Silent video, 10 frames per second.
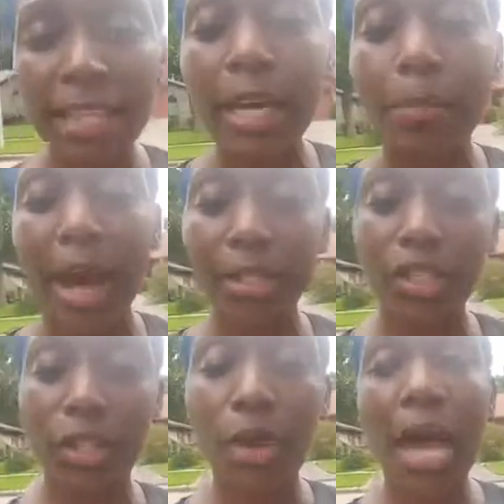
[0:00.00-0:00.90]
get back
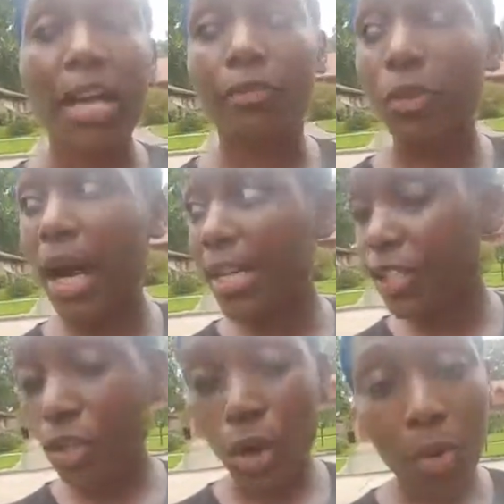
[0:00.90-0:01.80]
to you. If you
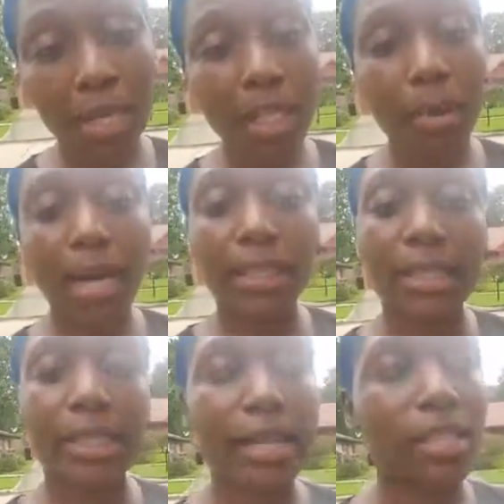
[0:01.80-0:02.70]
guys know anybody
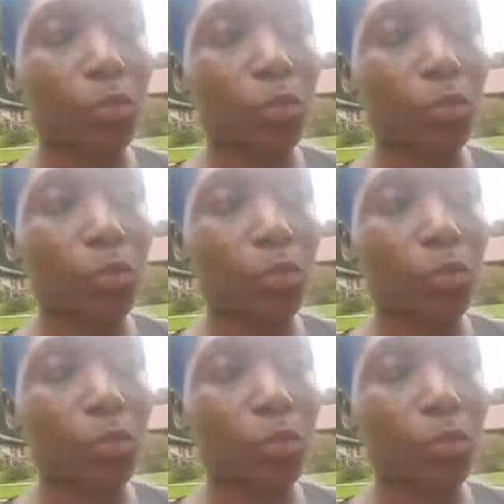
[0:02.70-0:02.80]
that's got